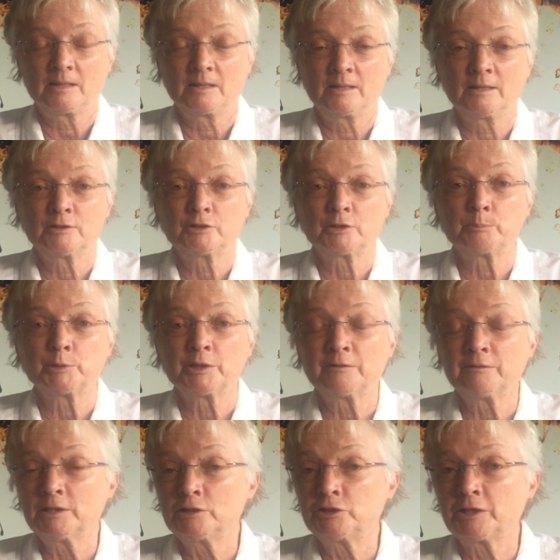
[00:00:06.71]
It is a
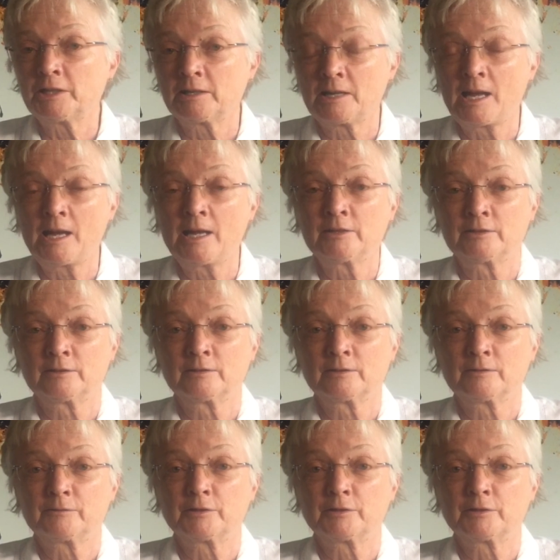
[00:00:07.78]
privilege and an honor